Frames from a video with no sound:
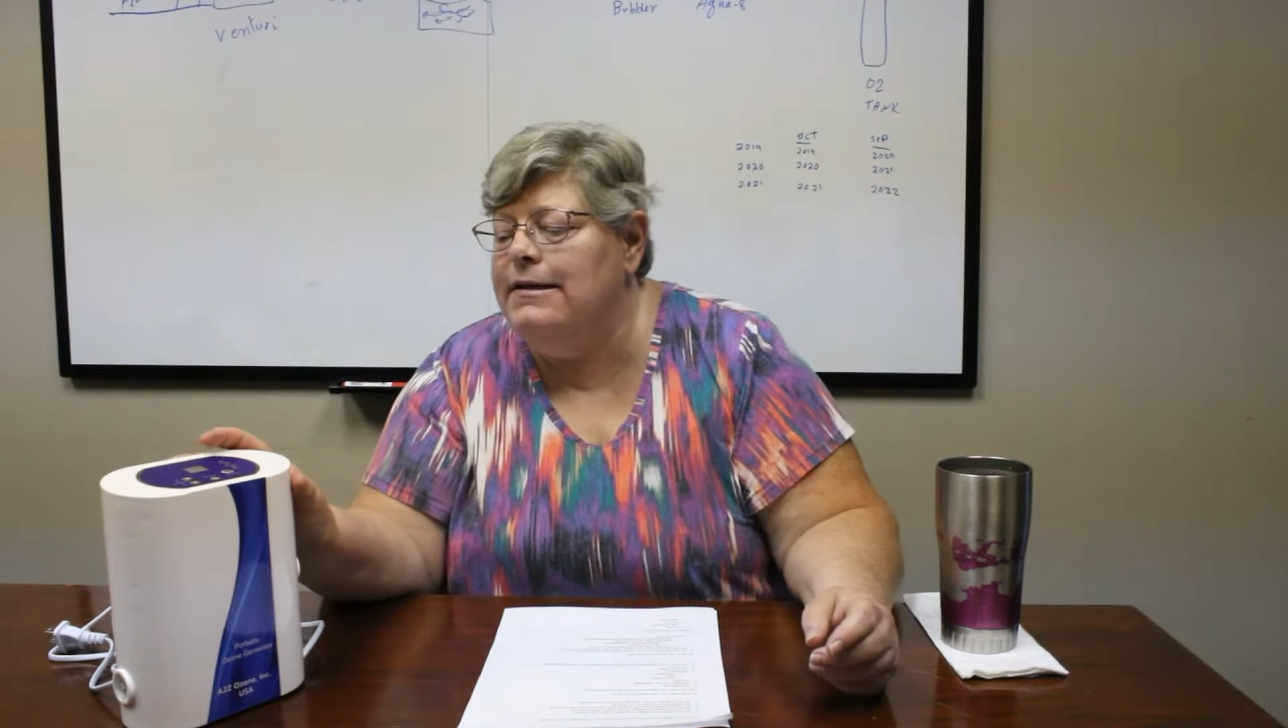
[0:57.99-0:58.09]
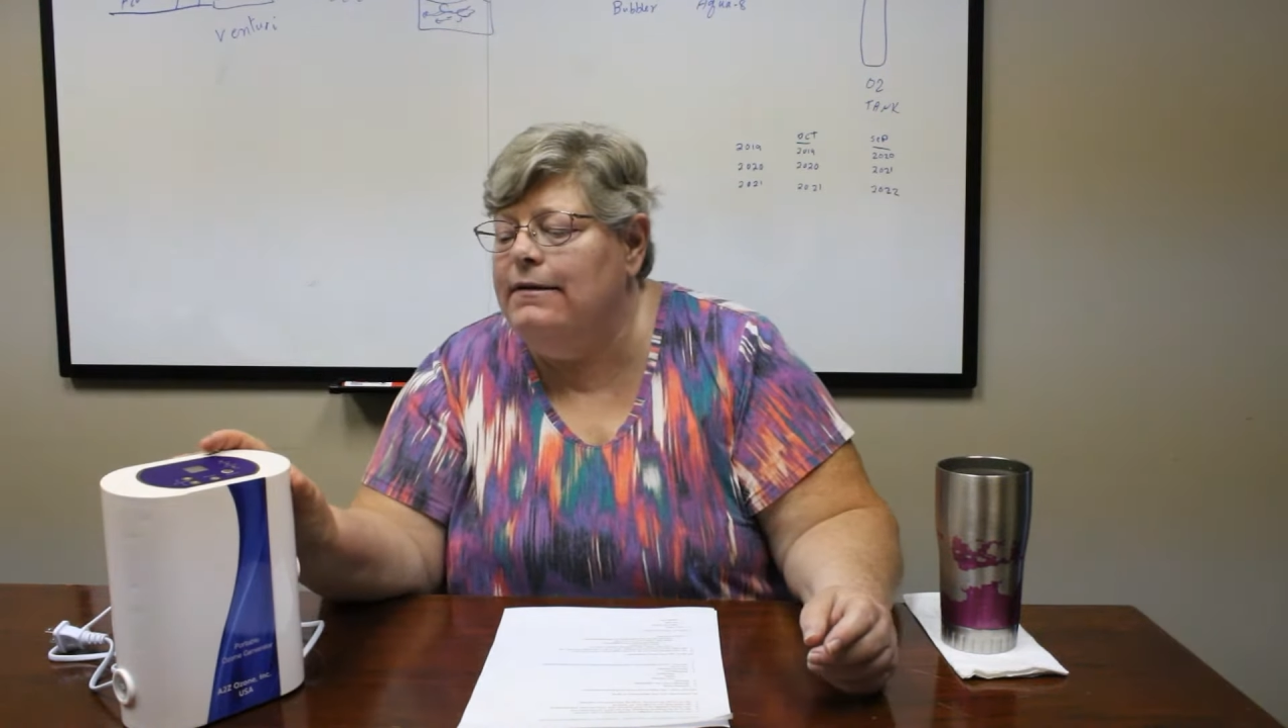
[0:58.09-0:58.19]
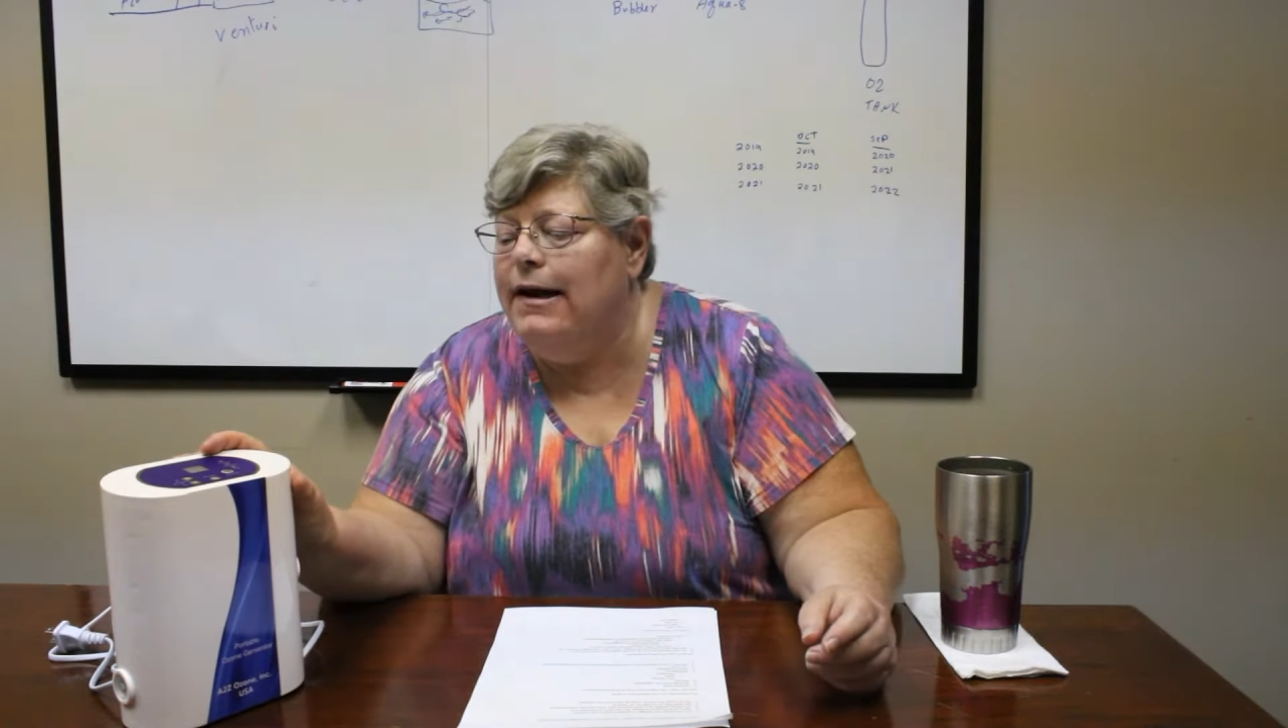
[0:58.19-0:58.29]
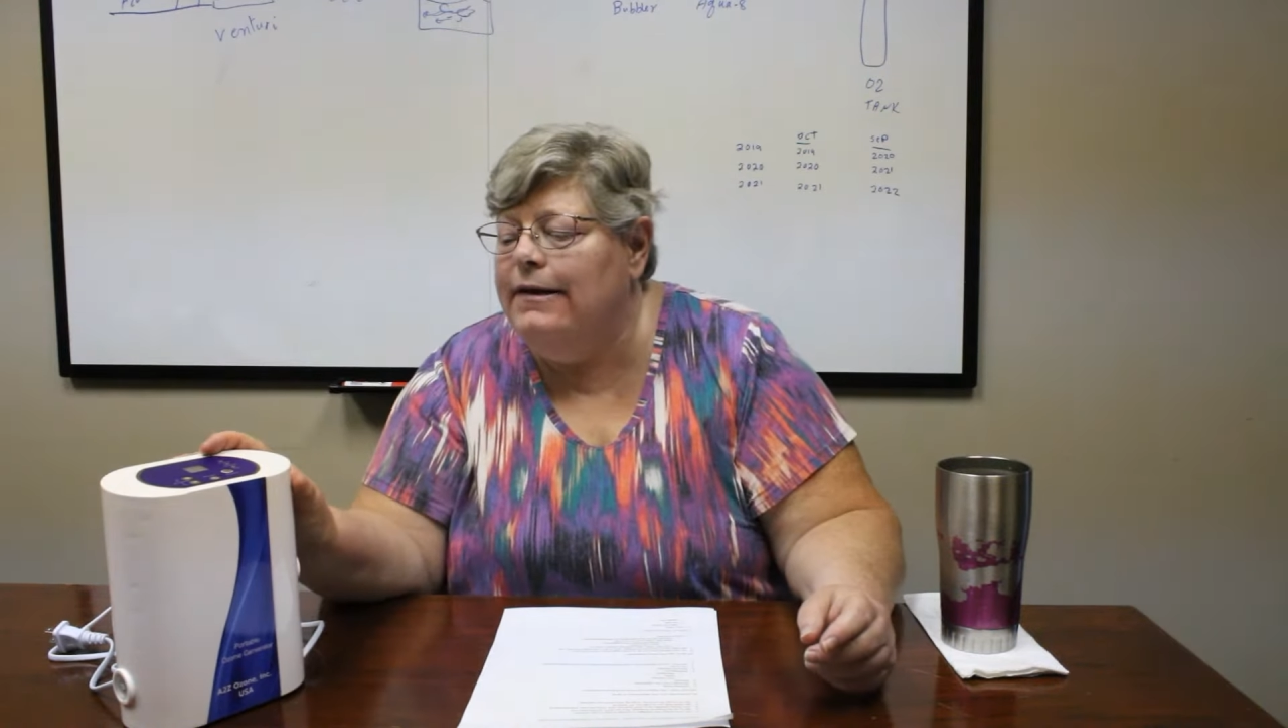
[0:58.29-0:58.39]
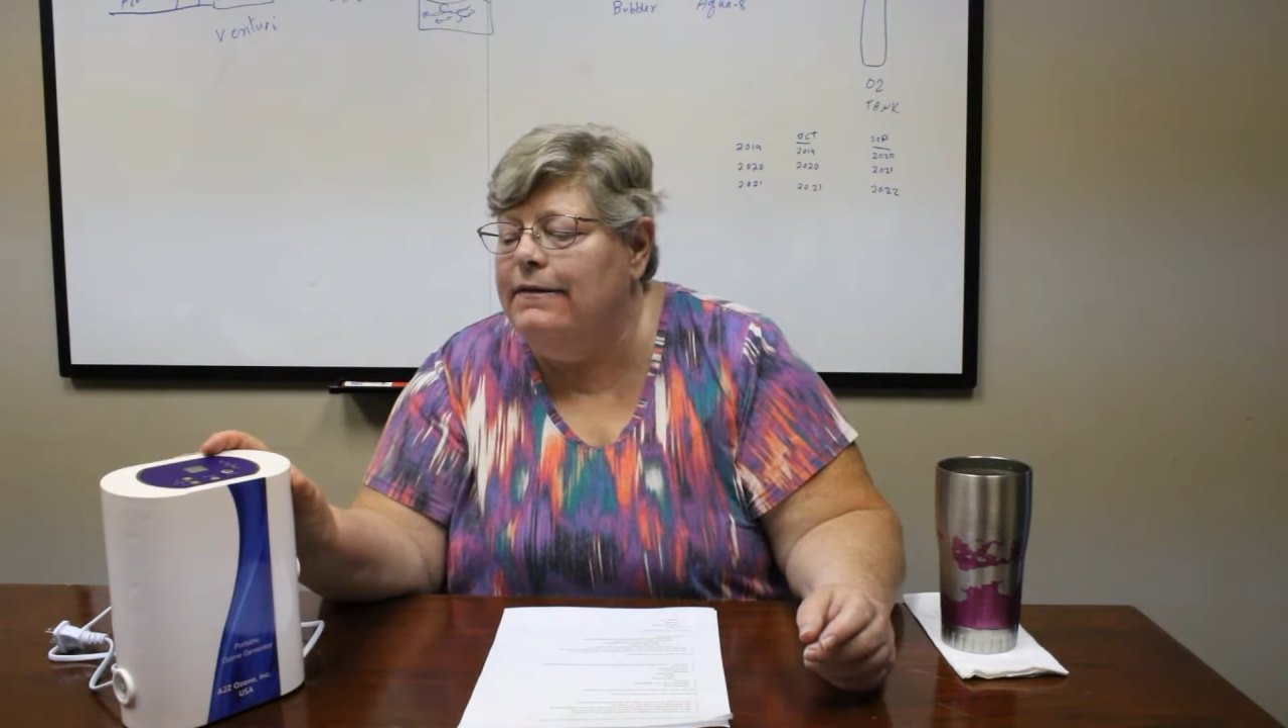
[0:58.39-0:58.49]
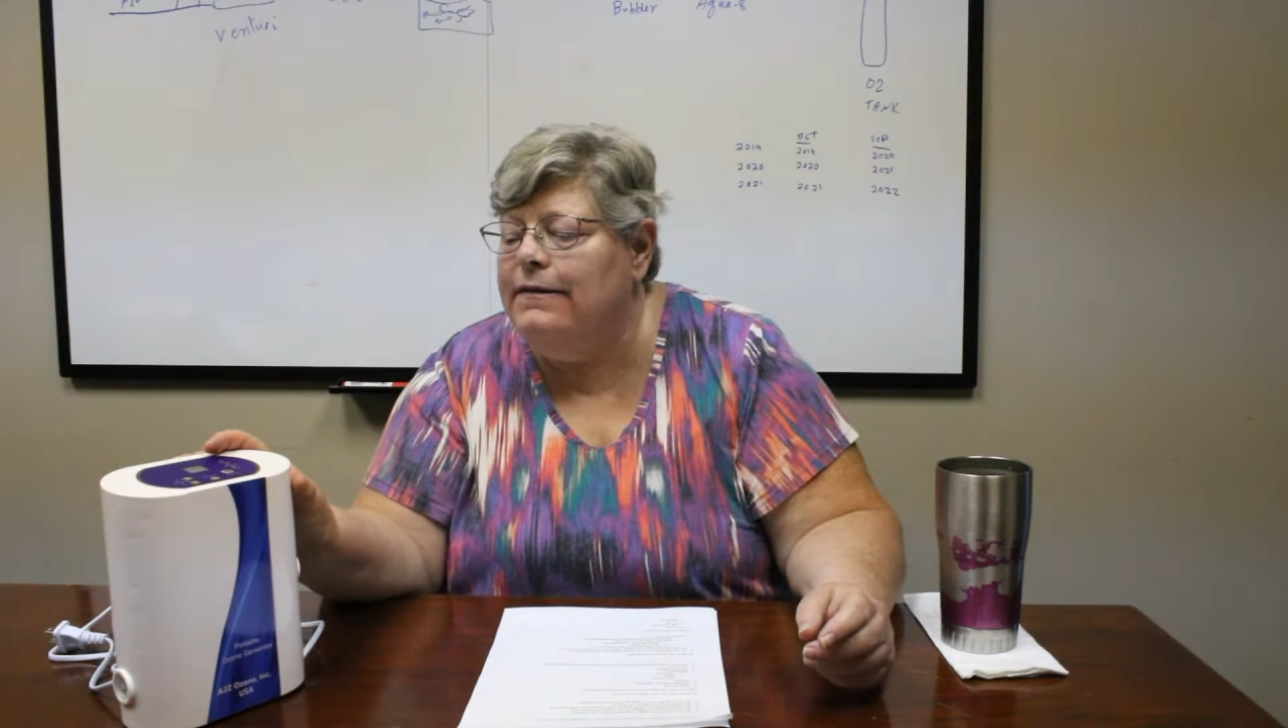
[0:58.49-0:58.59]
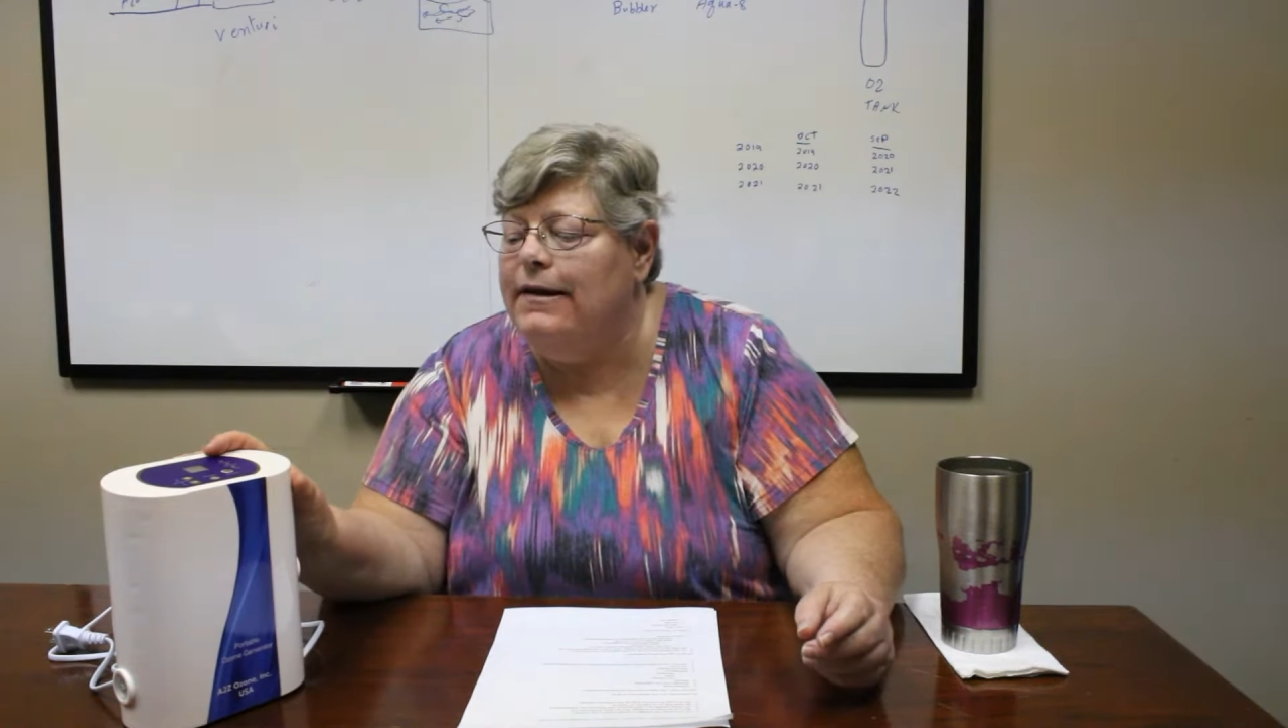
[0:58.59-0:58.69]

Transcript: lights